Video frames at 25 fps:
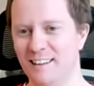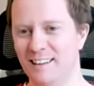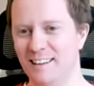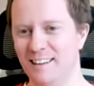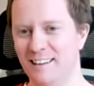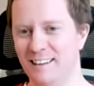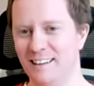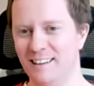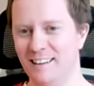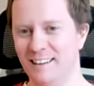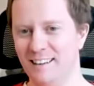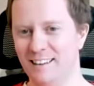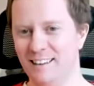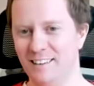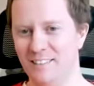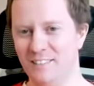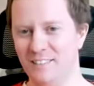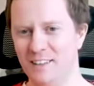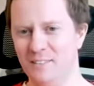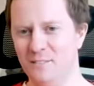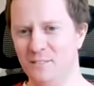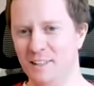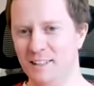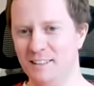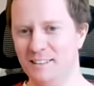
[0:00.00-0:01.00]
Uh, they
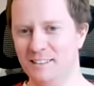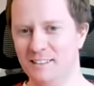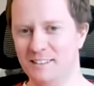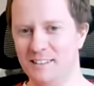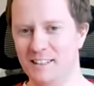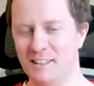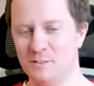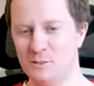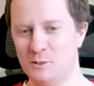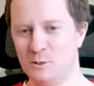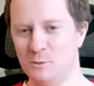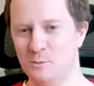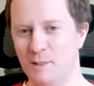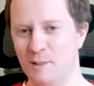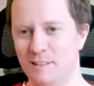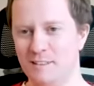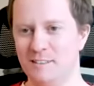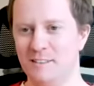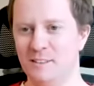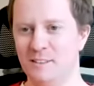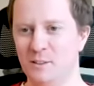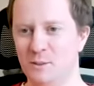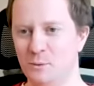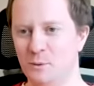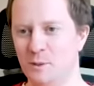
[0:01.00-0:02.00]
might not have so much to
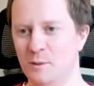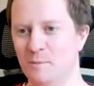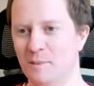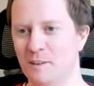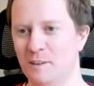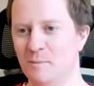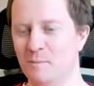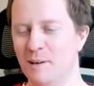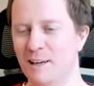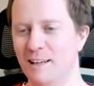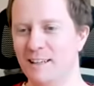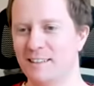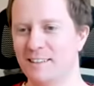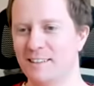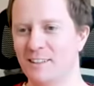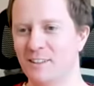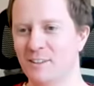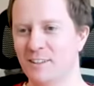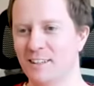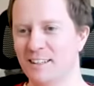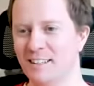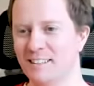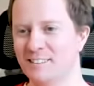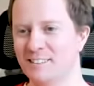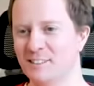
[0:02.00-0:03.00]
do with my background
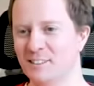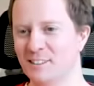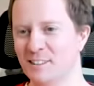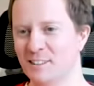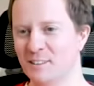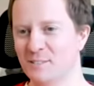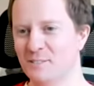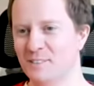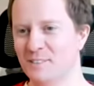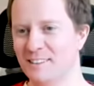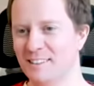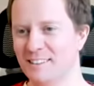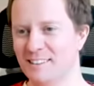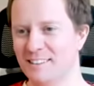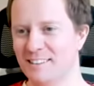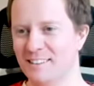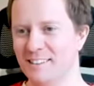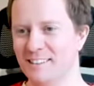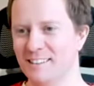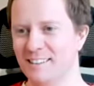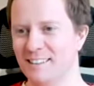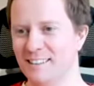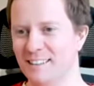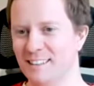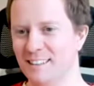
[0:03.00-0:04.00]
actually, but
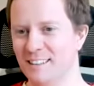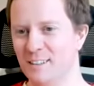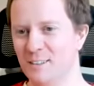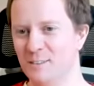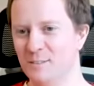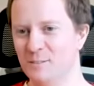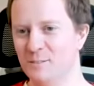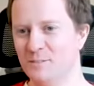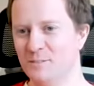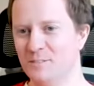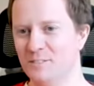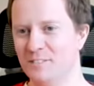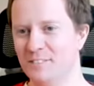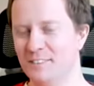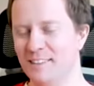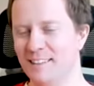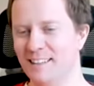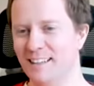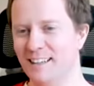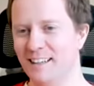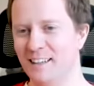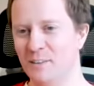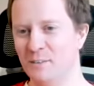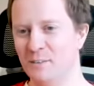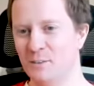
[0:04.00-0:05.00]
uh,
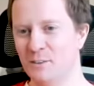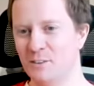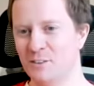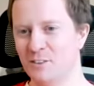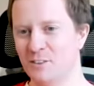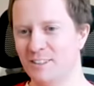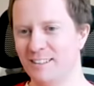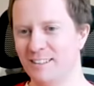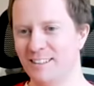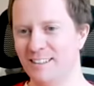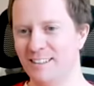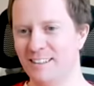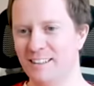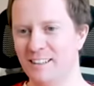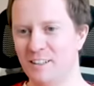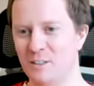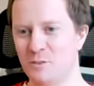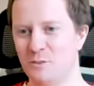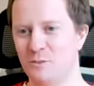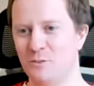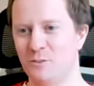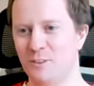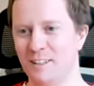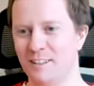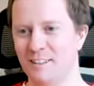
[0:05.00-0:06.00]
yeah, it was a
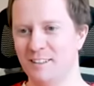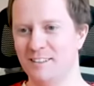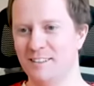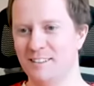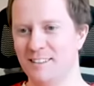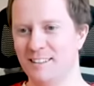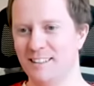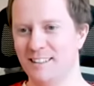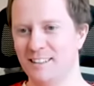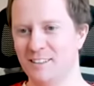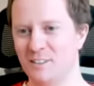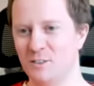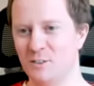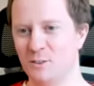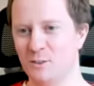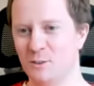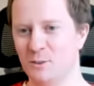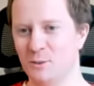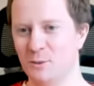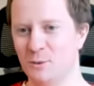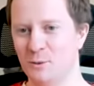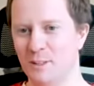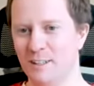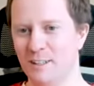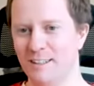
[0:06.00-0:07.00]
fun thing
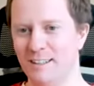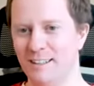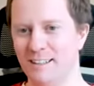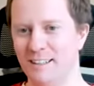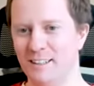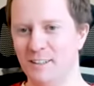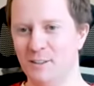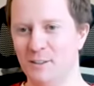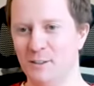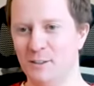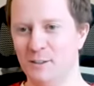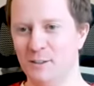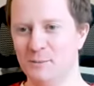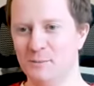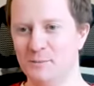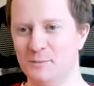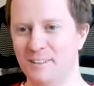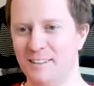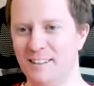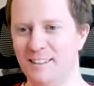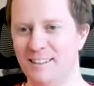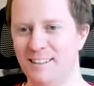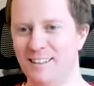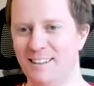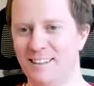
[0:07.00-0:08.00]
to uh, you know
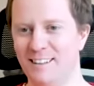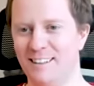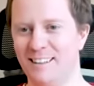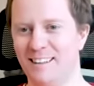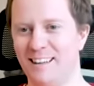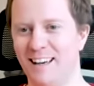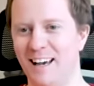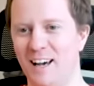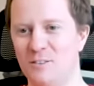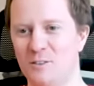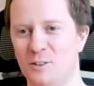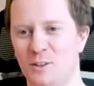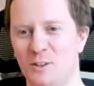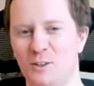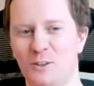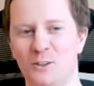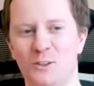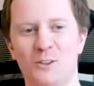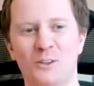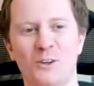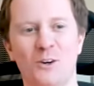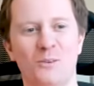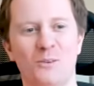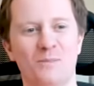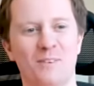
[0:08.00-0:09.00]
have some good
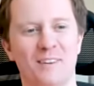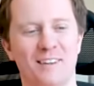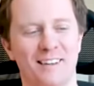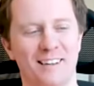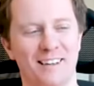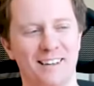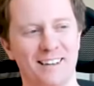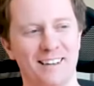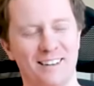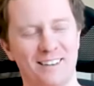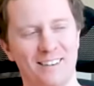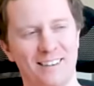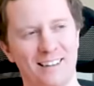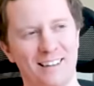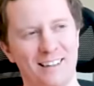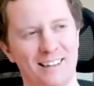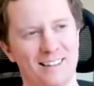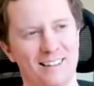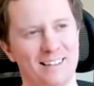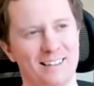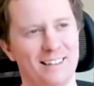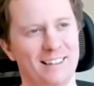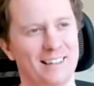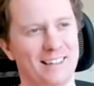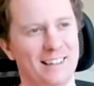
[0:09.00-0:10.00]
company here, and I
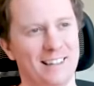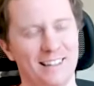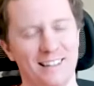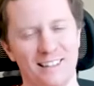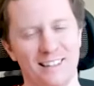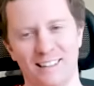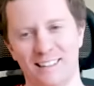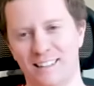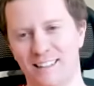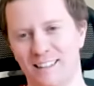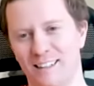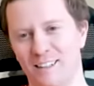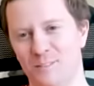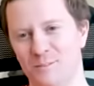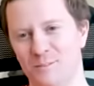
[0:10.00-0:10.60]
think uh,